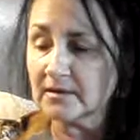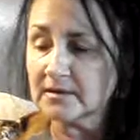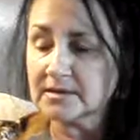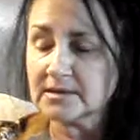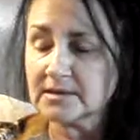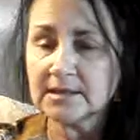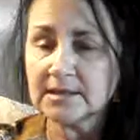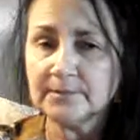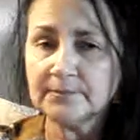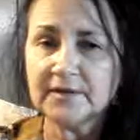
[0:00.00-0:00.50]

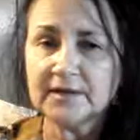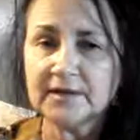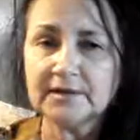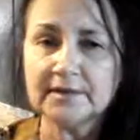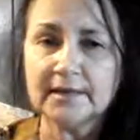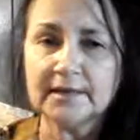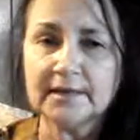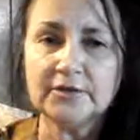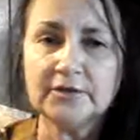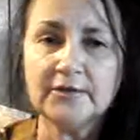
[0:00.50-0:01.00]
something
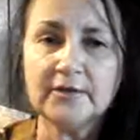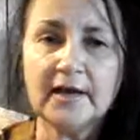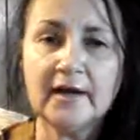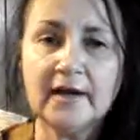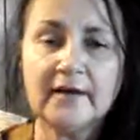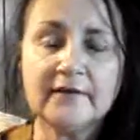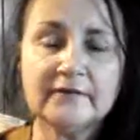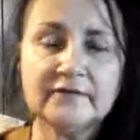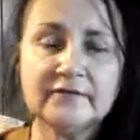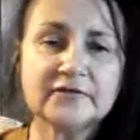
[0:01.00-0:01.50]
that you
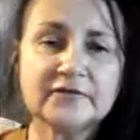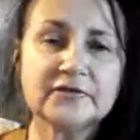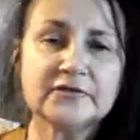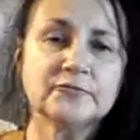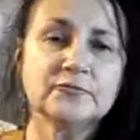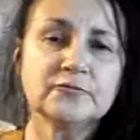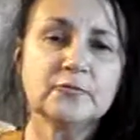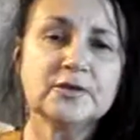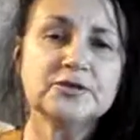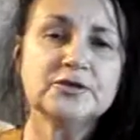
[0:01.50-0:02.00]
have,
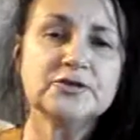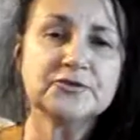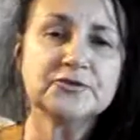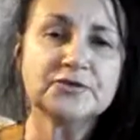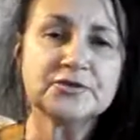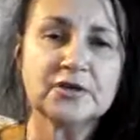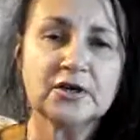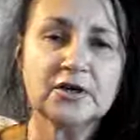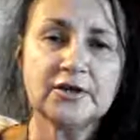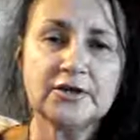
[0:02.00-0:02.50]
to, once you
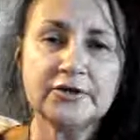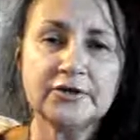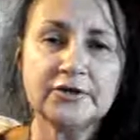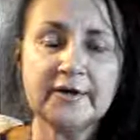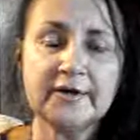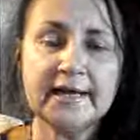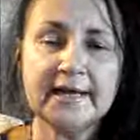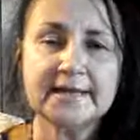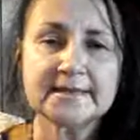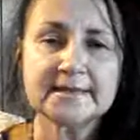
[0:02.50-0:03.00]
start, you
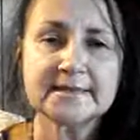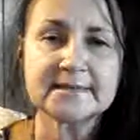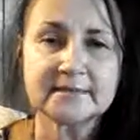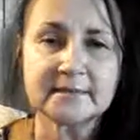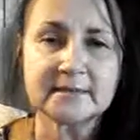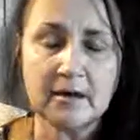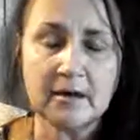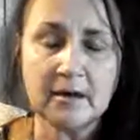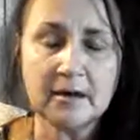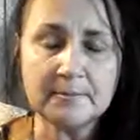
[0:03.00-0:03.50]
can't
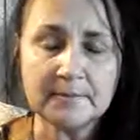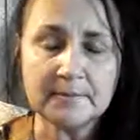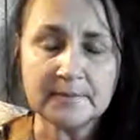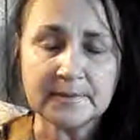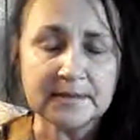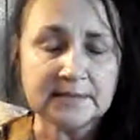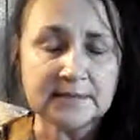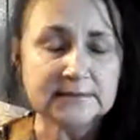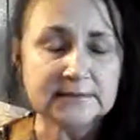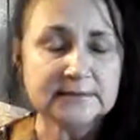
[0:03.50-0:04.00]
stop,
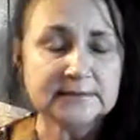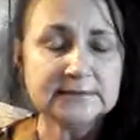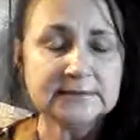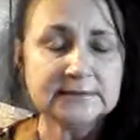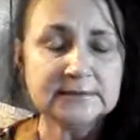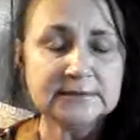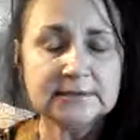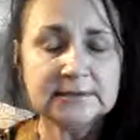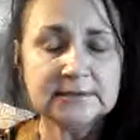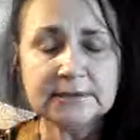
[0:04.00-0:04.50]

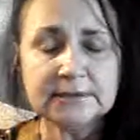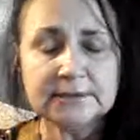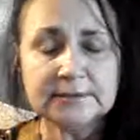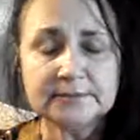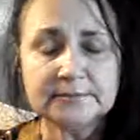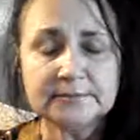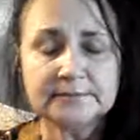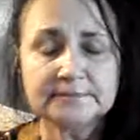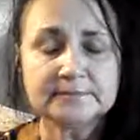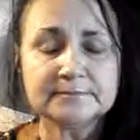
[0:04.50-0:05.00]
you know,
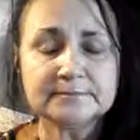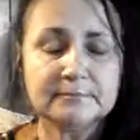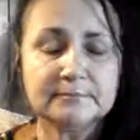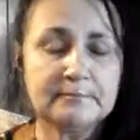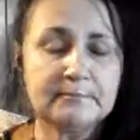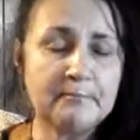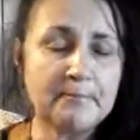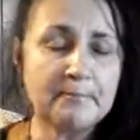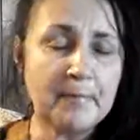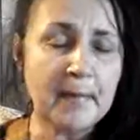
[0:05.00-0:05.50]

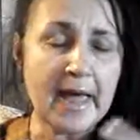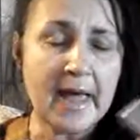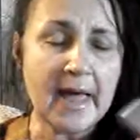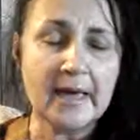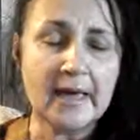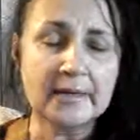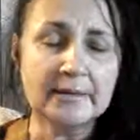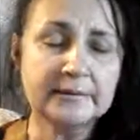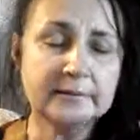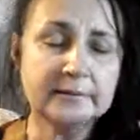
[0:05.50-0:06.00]

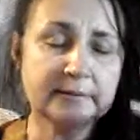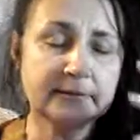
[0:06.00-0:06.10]
bad.